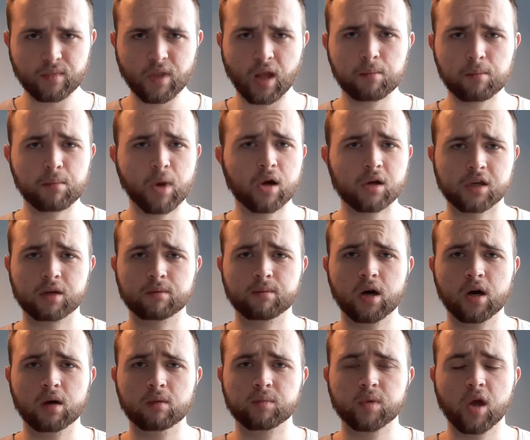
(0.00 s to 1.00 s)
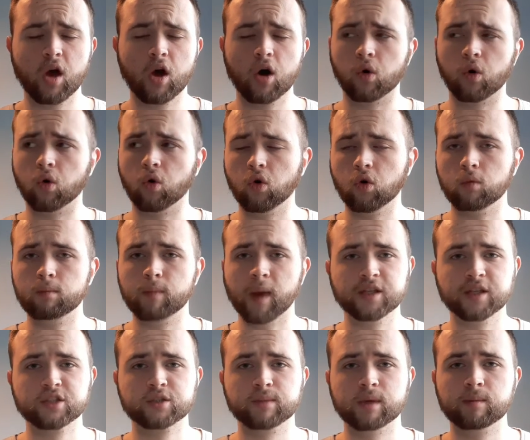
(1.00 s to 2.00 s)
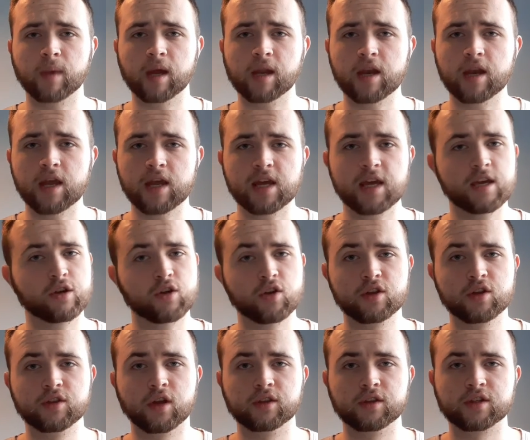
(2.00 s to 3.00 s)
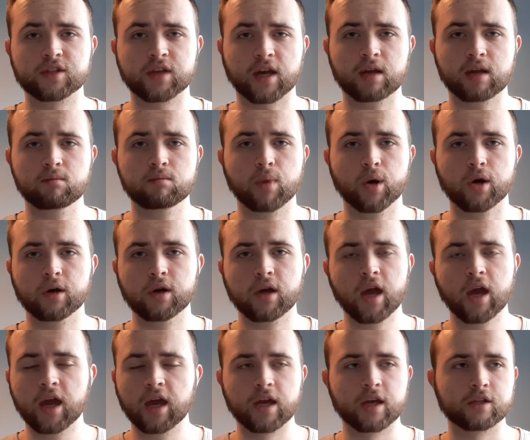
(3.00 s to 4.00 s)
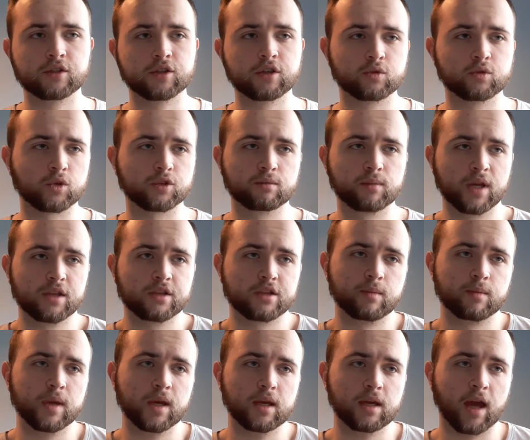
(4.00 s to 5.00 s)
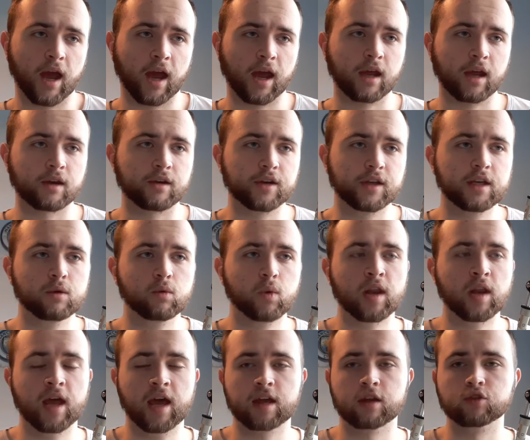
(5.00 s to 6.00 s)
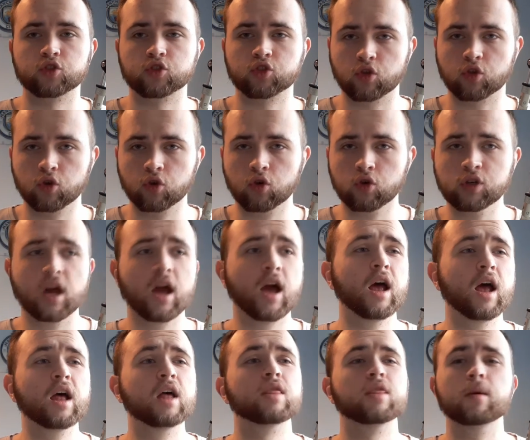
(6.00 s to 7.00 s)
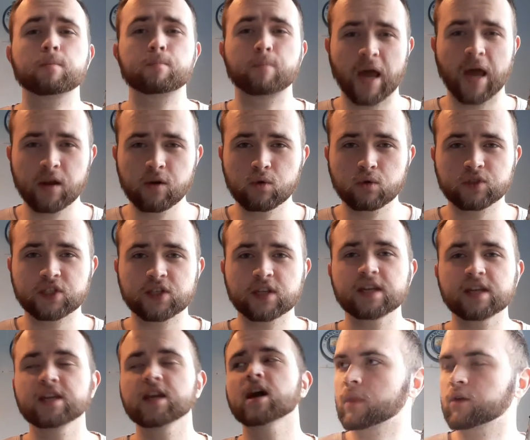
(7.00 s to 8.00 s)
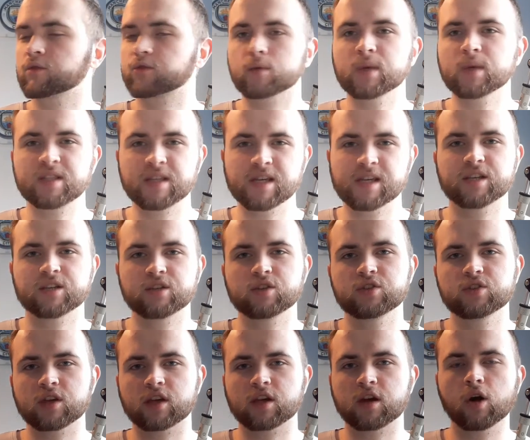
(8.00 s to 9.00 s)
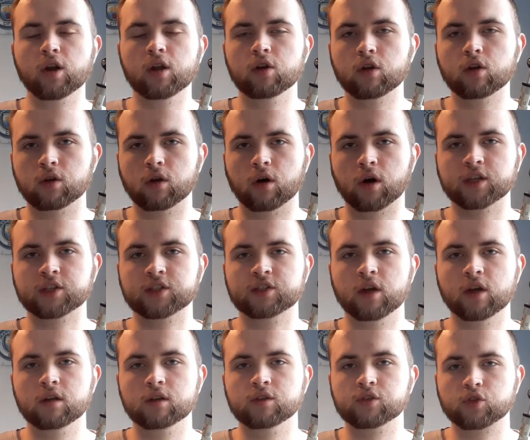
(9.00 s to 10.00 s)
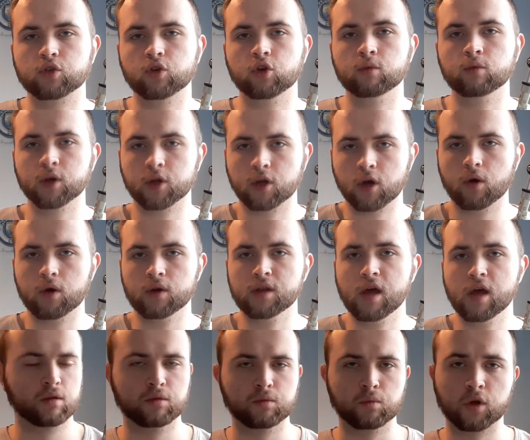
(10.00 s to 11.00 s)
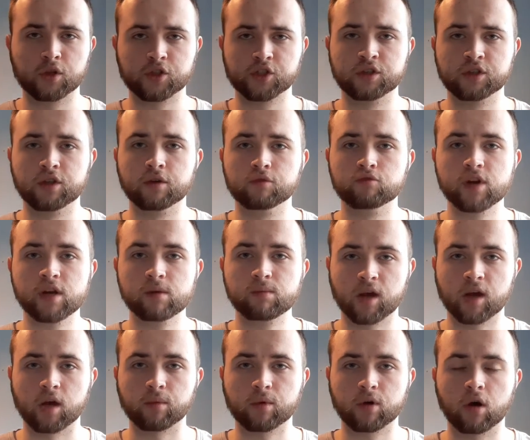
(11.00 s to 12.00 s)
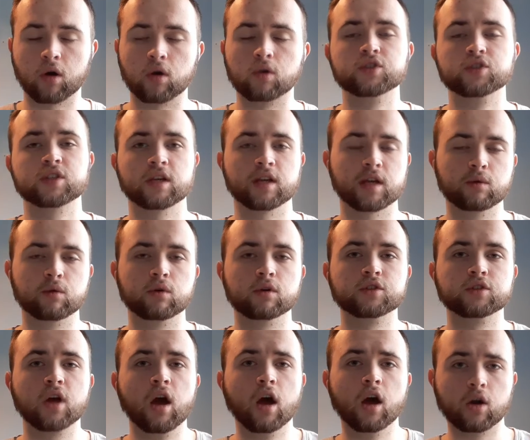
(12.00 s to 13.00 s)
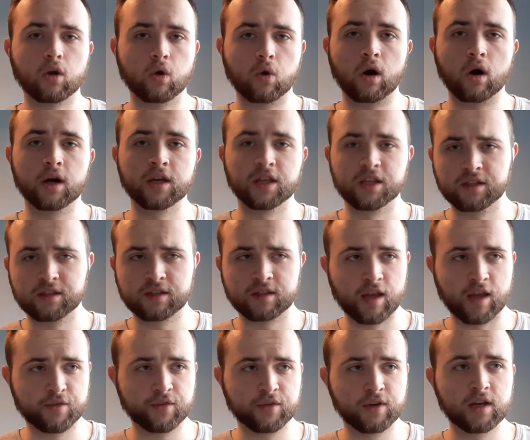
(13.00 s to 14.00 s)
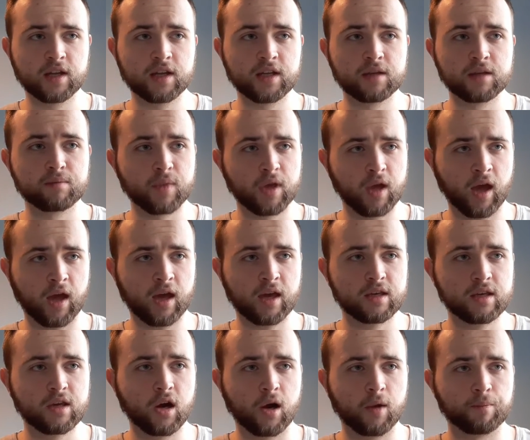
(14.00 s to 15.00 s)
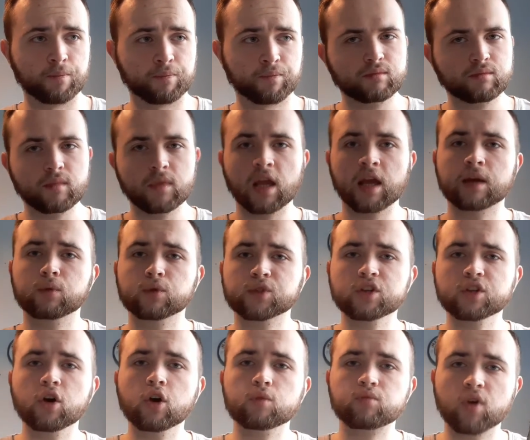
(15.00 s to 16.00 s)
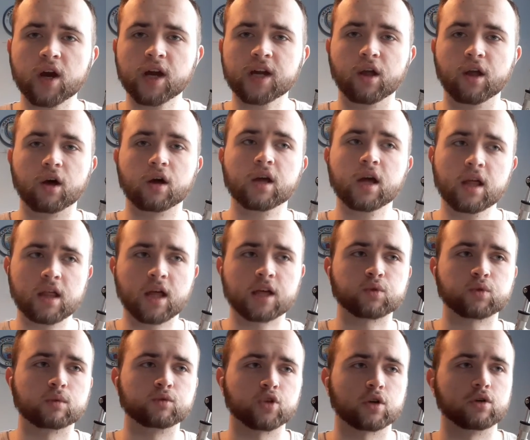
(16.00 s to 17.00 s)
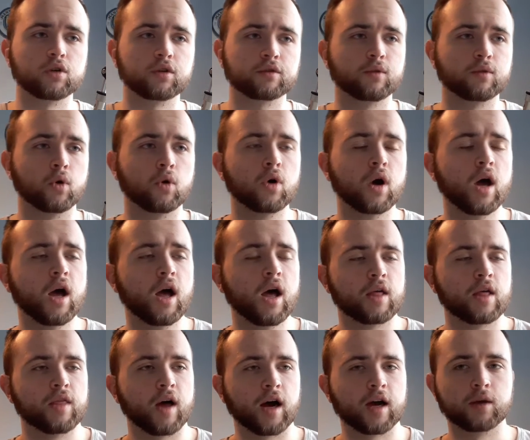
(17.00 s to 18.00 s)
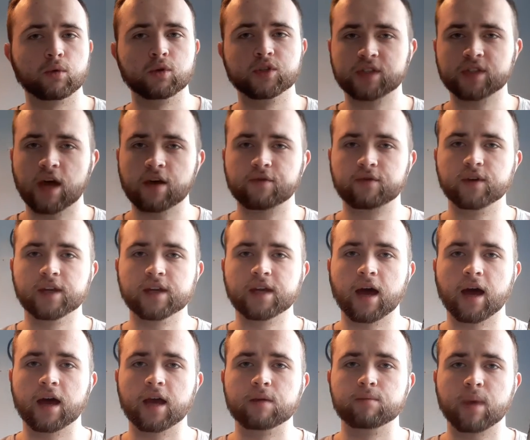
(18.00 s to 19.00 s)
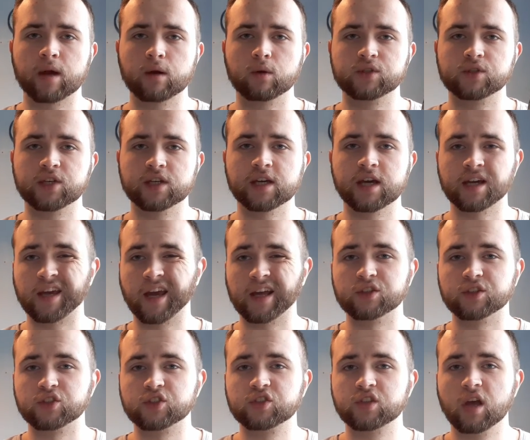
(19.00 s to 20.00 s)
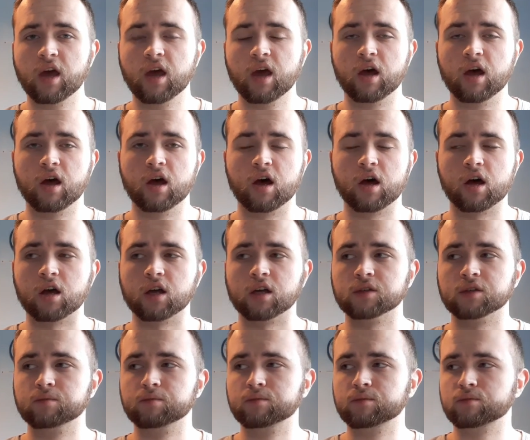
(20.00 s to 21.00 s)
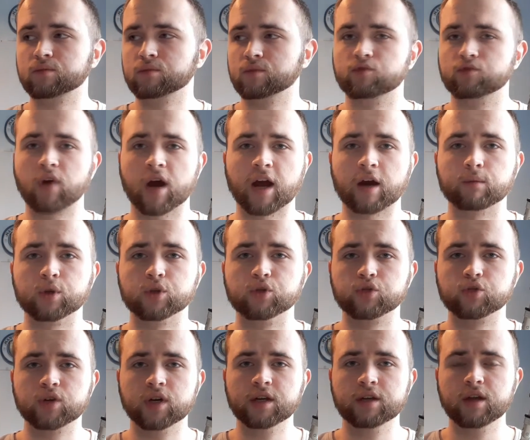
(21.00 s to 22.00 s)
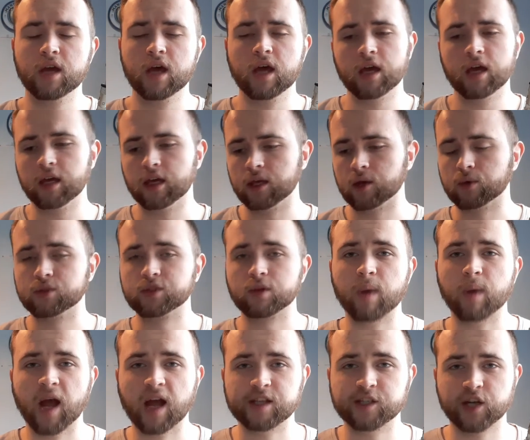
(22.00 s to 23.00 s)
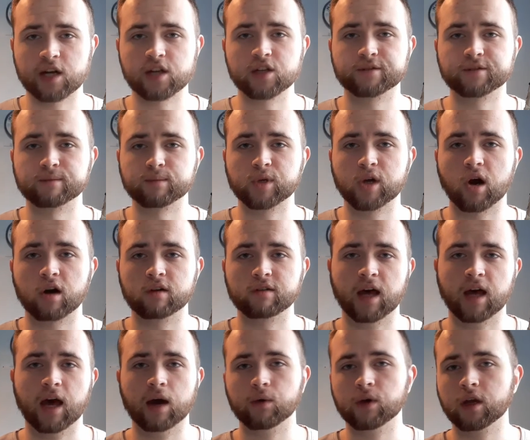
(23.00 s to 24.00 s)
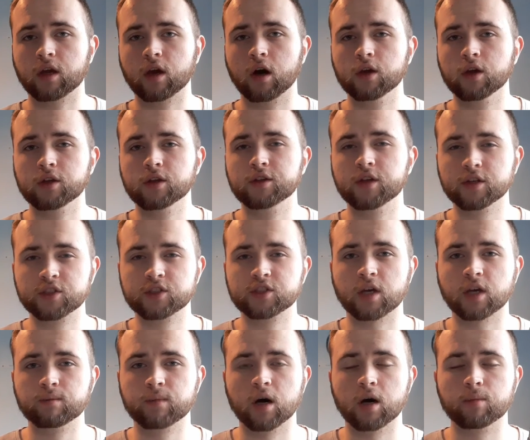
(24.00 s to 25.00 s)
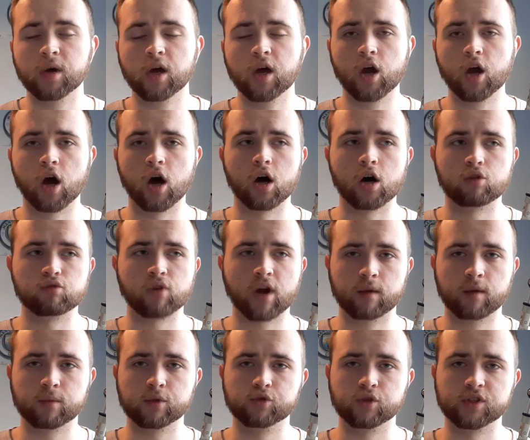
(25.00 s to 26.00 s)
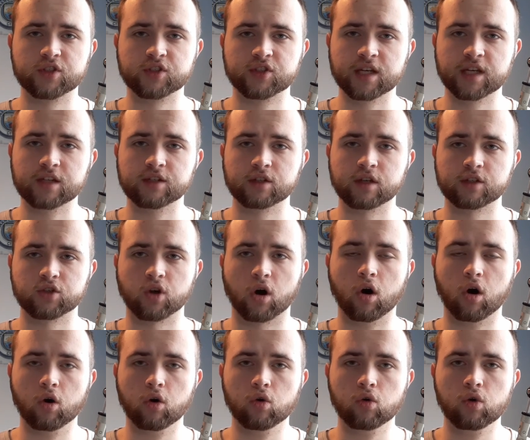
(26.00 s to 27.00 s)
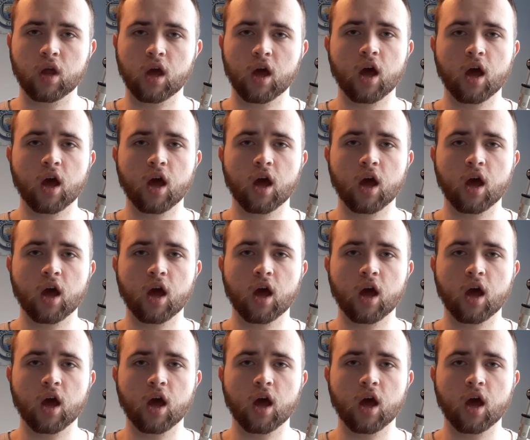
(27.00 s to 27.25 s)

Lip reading: mark him up. Or Benjamin Mendy, he could have done the same, but it just wasn't meant to be, and he went ahead and scored. The penalty, from a distance, it kind of looked like Sterling scored, but watching the replay up close, it was quite definitely it was a no-brainer. That's what I'm trying to look for. That it was definitely a penalty against Real Madrid. It was a bad challenge from Carvajal, and it kind of does sum up Real Madrid's season as a whole.